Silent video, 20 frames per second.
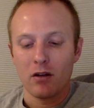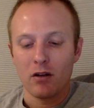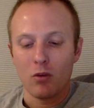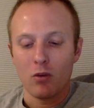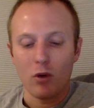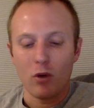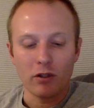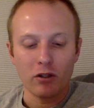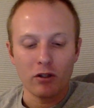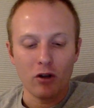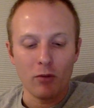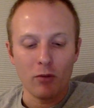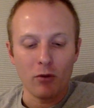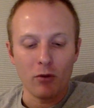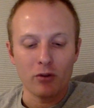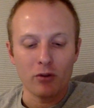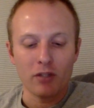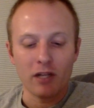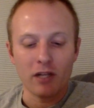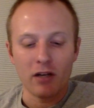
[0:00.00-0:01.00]
One could
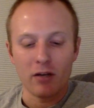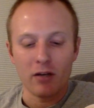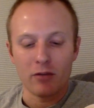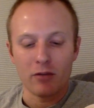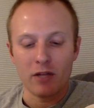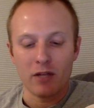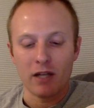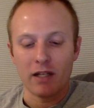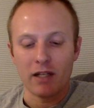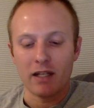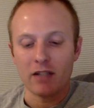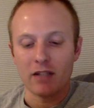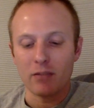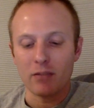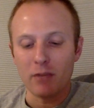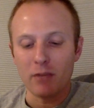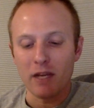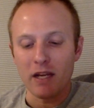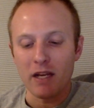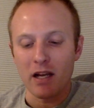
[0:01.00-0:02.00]
almost hear him saying, It's
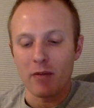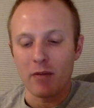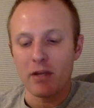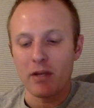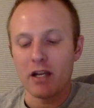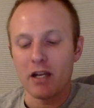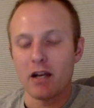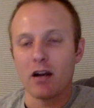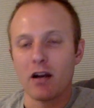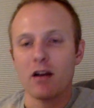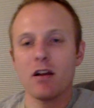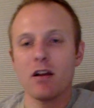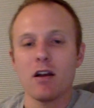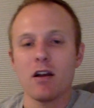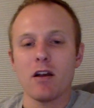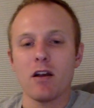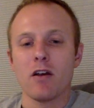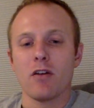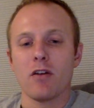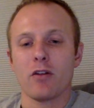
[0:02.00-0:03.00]
me, I'm here.
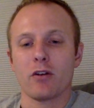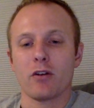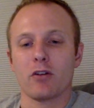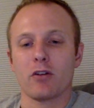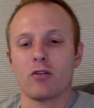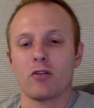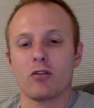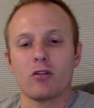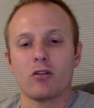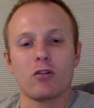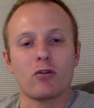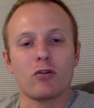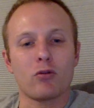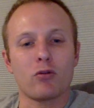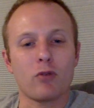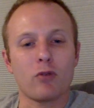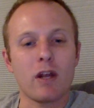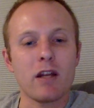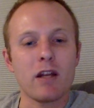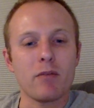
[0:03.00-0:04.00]
The
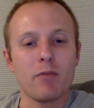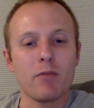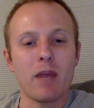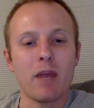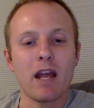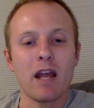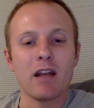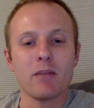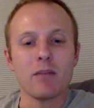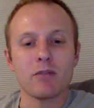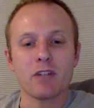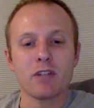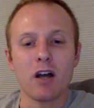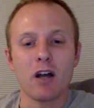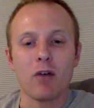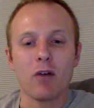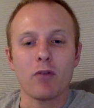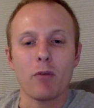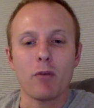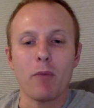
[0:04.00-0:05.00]
great man
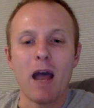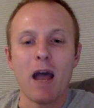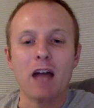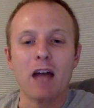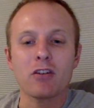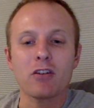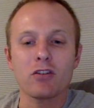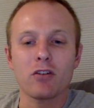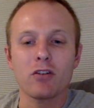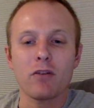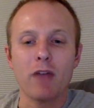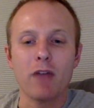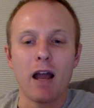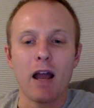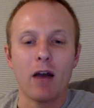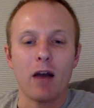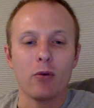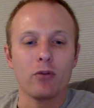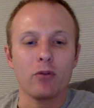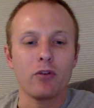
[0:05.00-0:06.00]
himself, the master of the
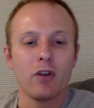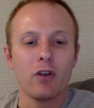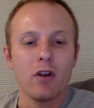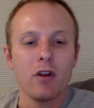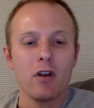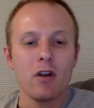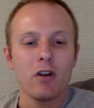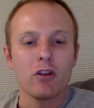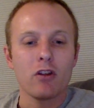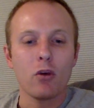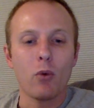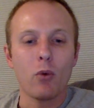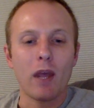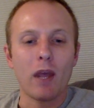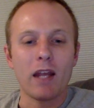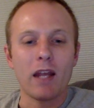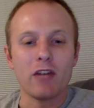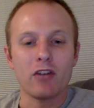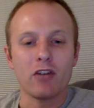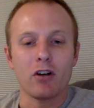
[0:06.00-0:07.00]
house, the
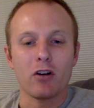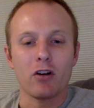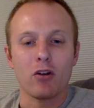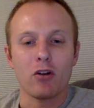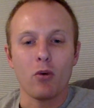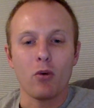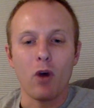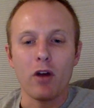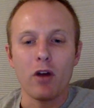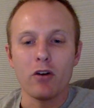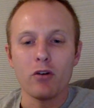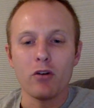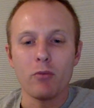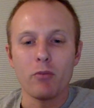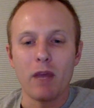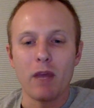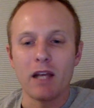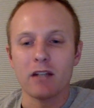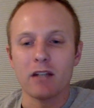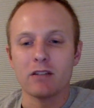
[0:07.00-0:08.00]
wage earner, the one who
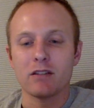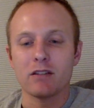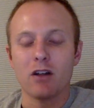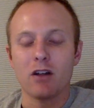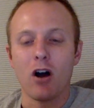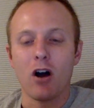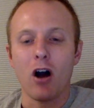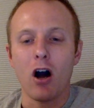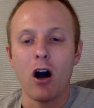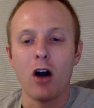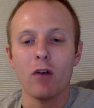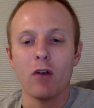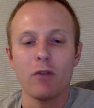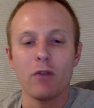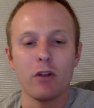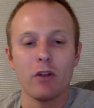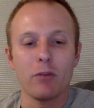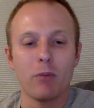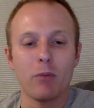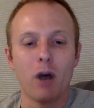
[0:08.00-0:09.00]
makes all of
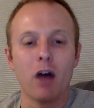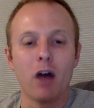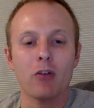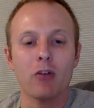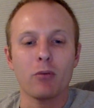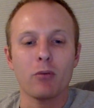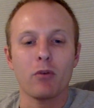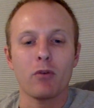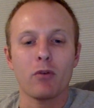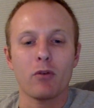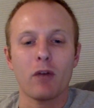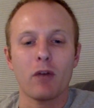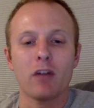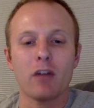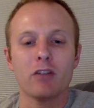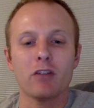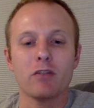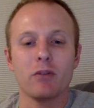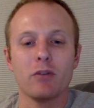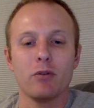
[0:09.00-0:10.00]
this possible for the
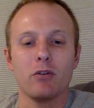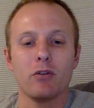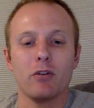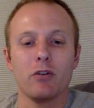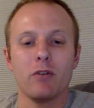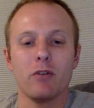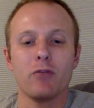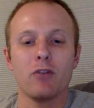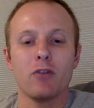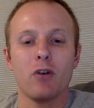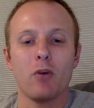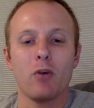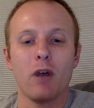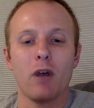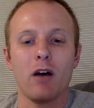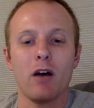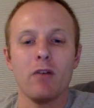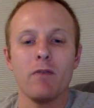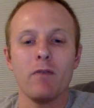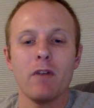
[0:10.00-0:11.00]
rest of you to live so
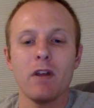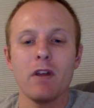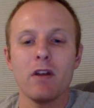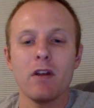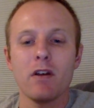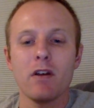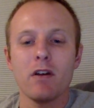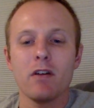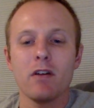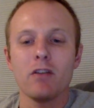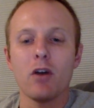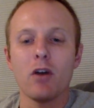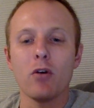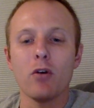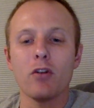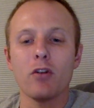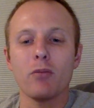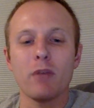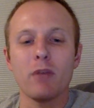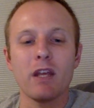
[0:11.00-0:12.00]
well.
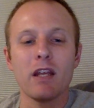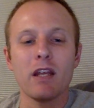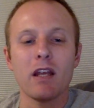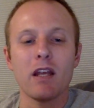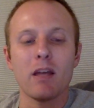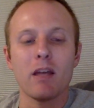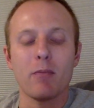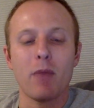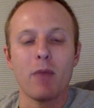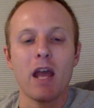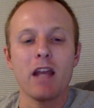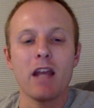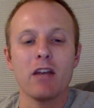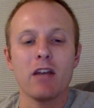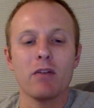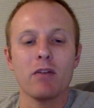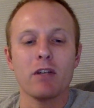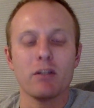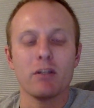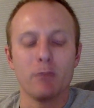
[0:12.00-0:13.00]
Notice me and pay
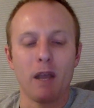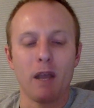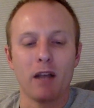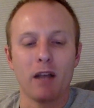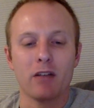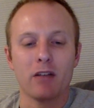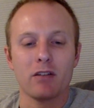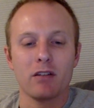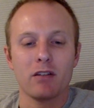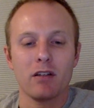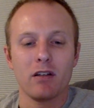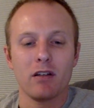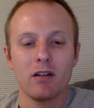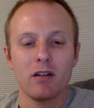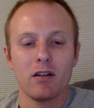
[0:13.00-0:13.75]
your respects.